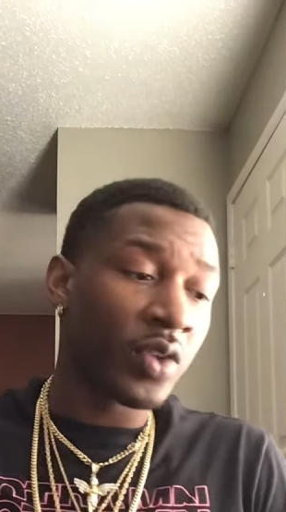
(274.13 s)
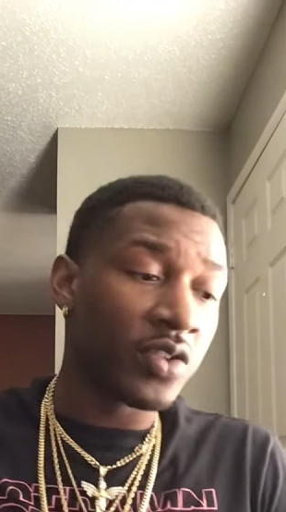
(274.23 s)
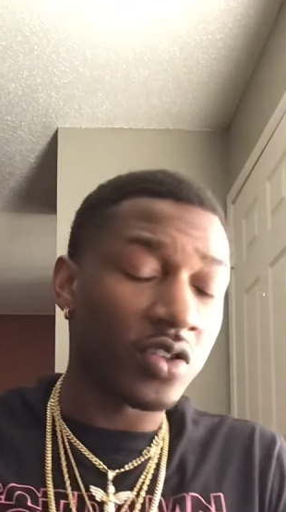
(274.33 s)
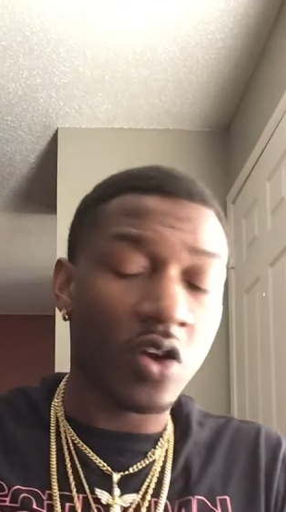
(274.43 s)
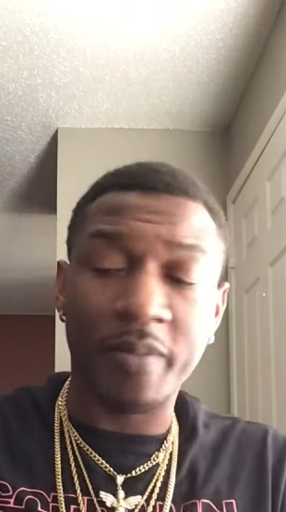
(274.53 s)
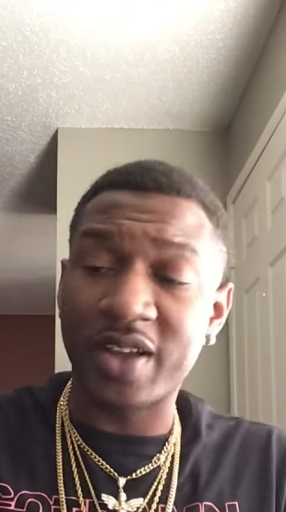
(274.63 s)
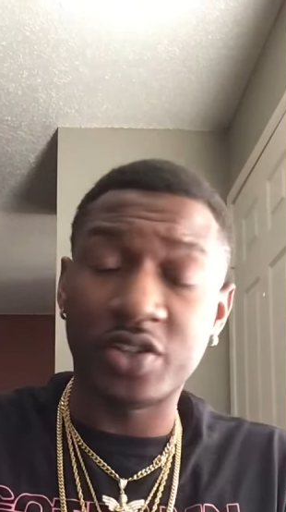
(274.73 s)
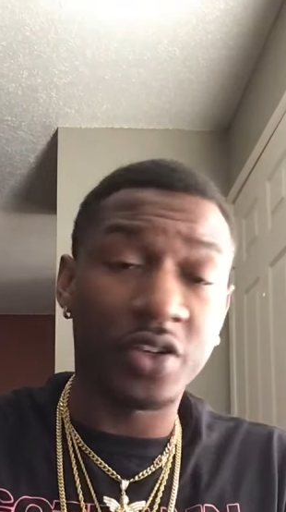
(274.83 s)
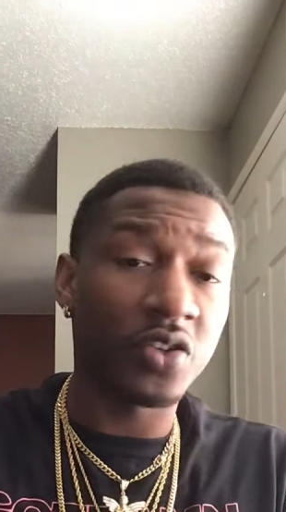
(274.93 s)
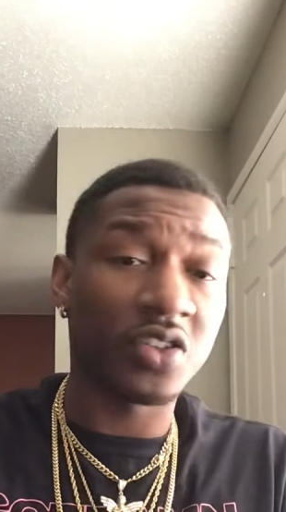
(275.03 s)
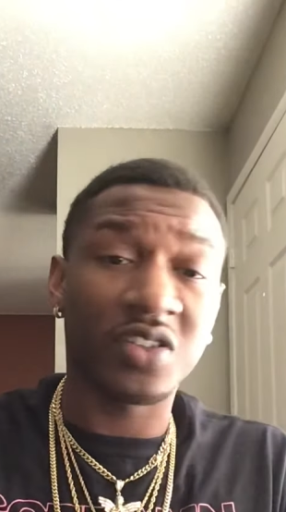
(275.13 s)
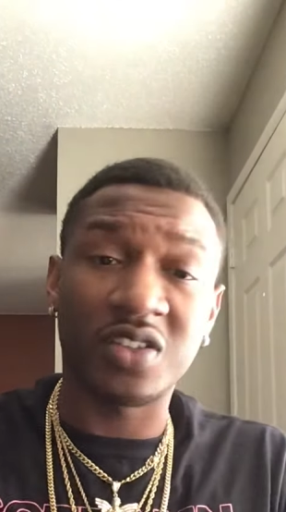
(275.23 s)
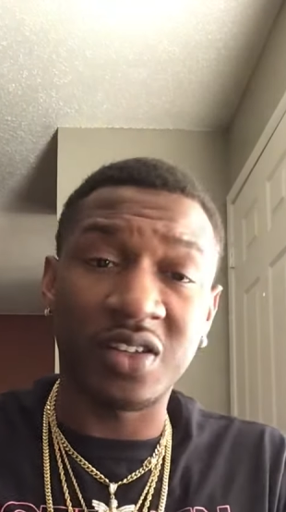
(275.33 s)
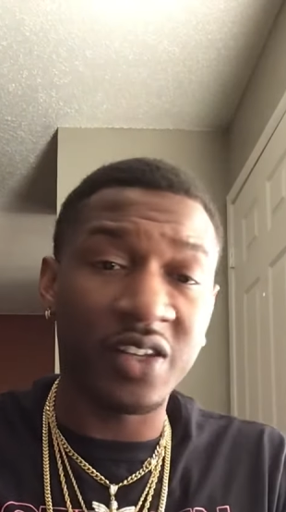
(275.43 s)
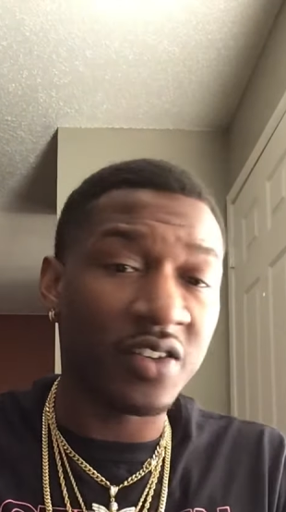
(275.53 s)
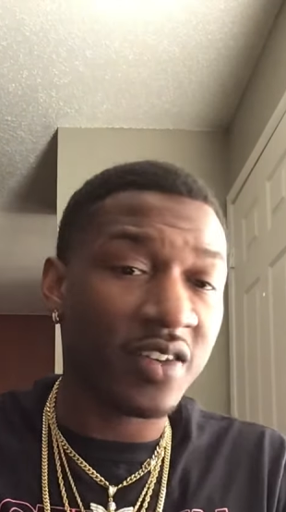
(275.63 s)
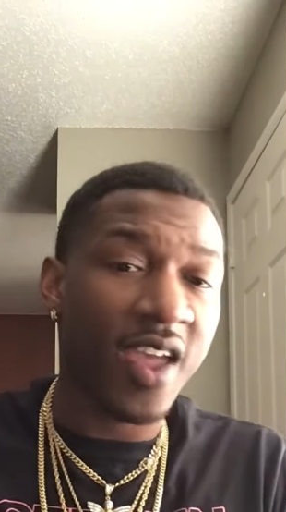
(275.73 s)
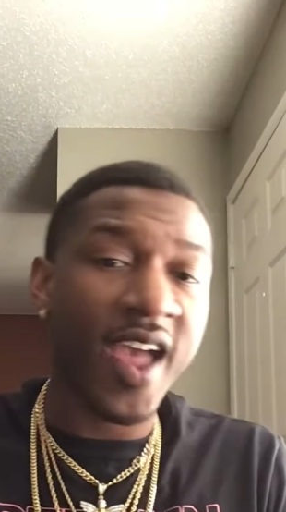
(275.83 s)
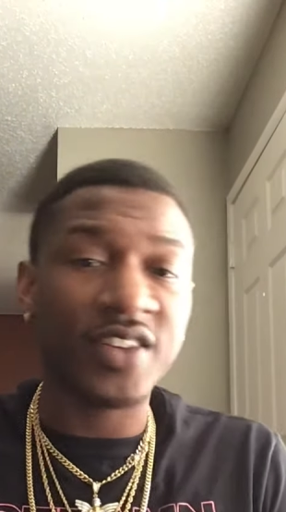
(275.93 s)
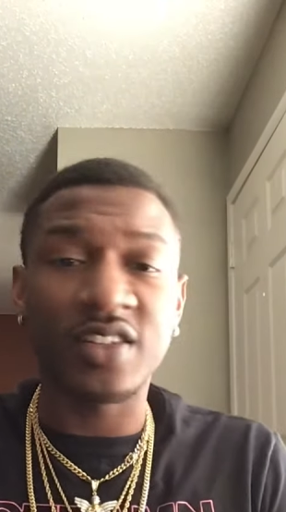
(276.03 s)
So make sure you're deleting your
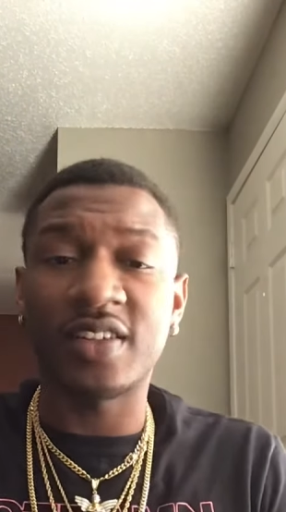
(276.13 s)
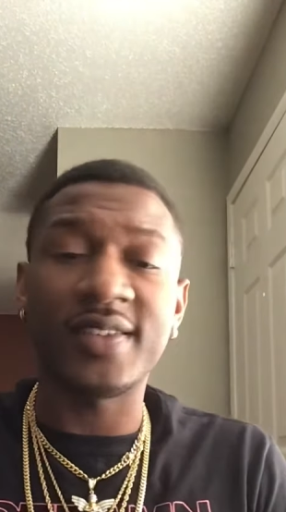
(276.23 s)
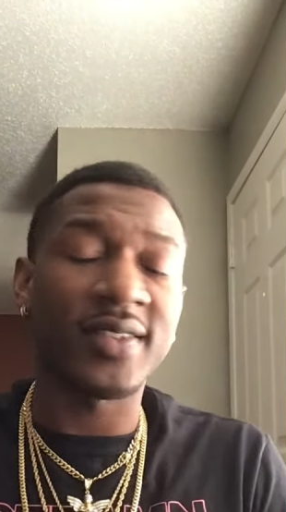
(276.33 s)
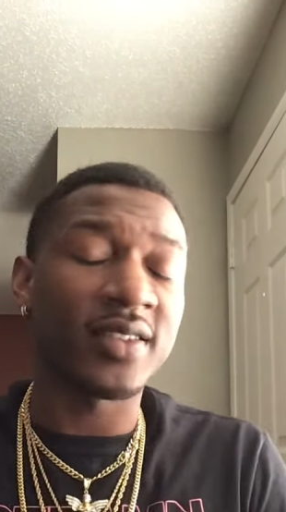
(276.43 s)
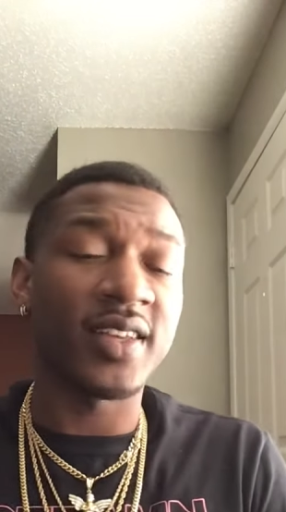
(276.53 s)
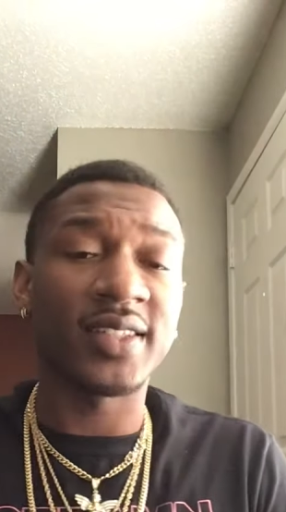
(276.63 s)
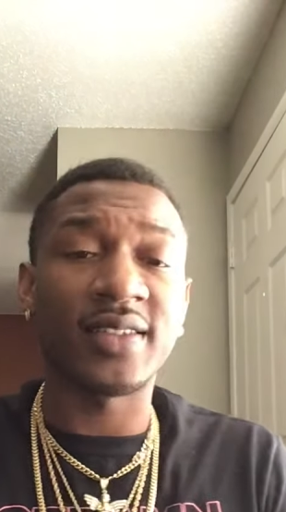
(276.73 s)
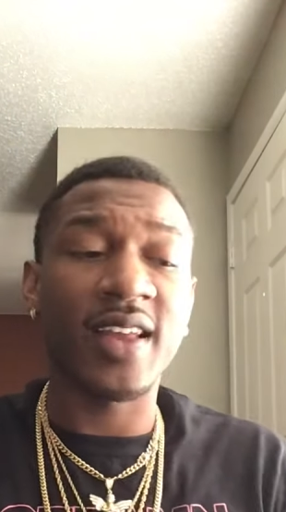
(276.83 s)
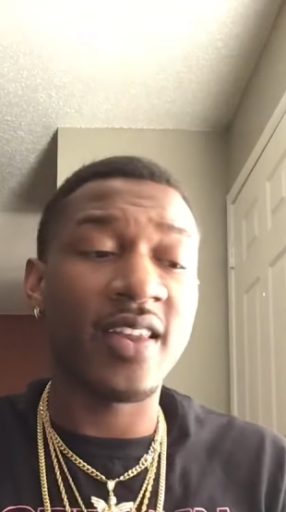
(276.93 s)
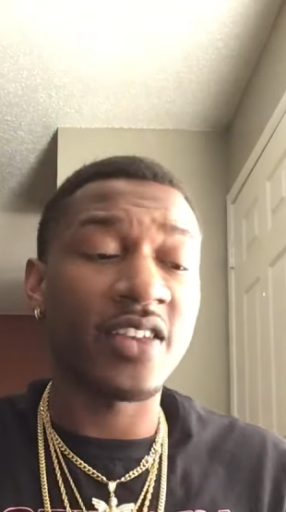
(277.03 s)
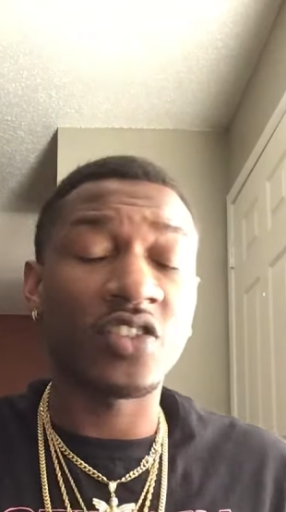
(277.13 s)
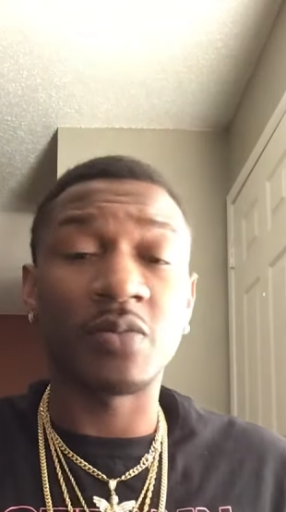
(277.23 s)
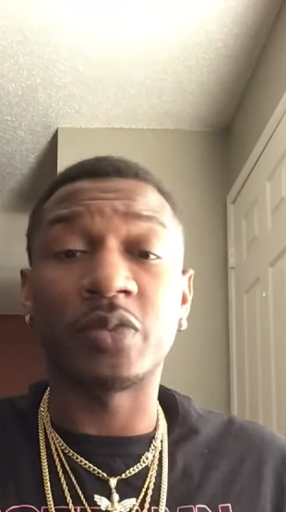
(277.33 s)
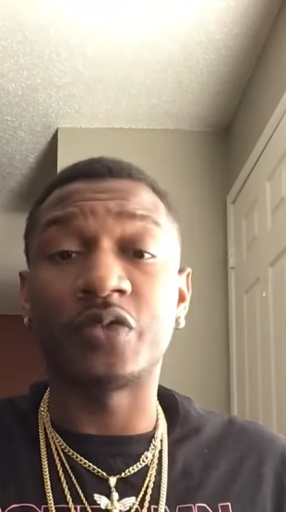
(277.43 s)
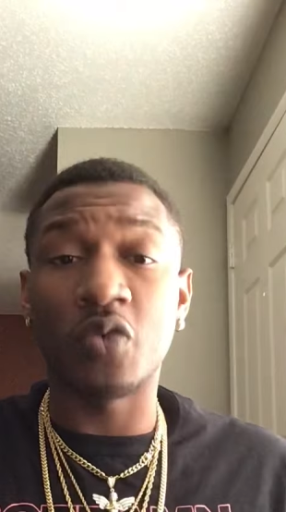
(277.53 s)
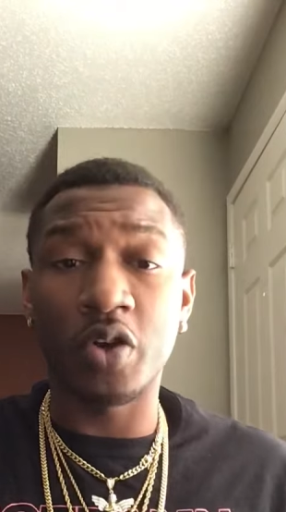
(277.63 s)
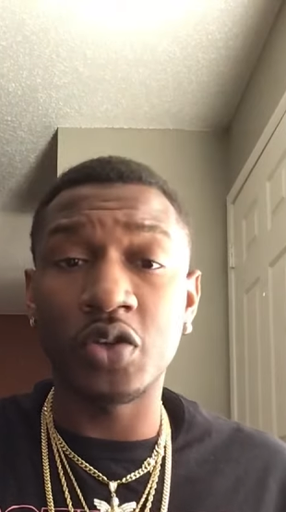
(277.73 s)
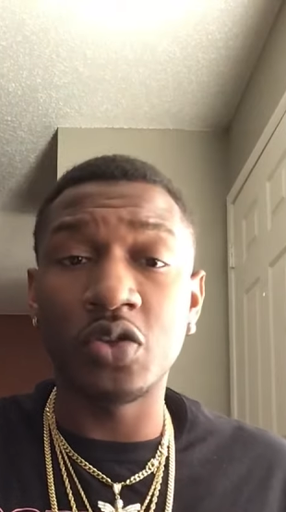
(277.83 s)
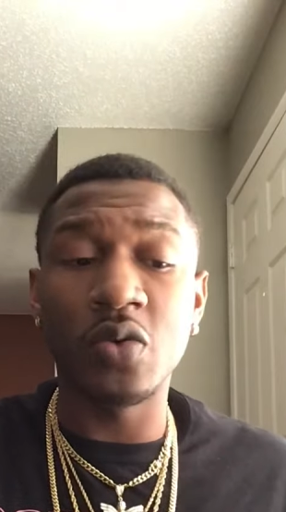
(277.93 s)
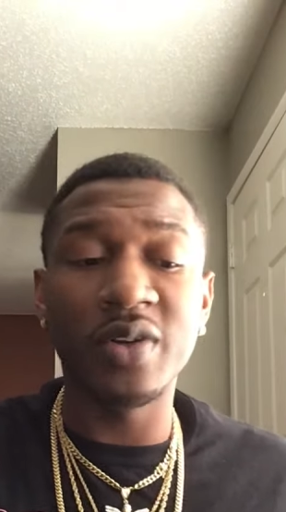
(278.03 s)
cache cookies and things of that nature before you
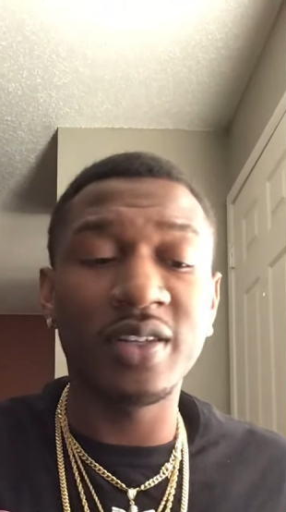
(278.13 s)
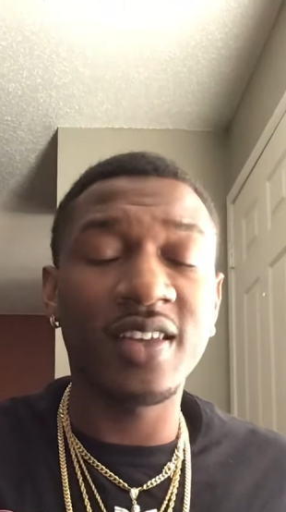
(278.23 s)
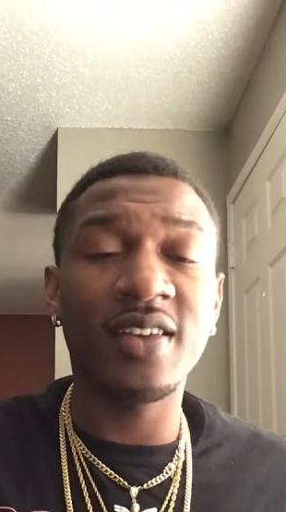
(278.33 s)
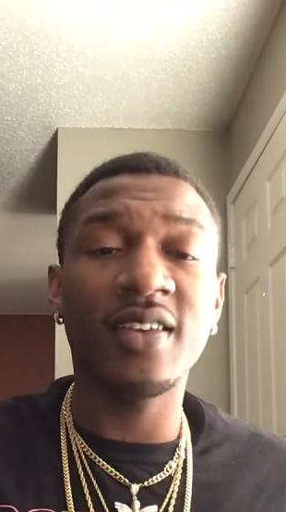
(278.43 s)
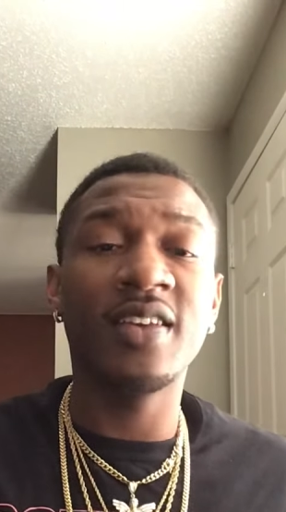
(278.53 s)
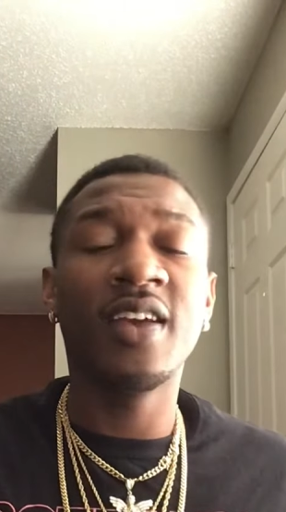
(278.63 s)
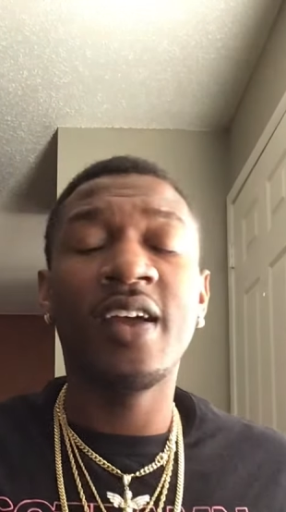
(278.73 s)
do it again.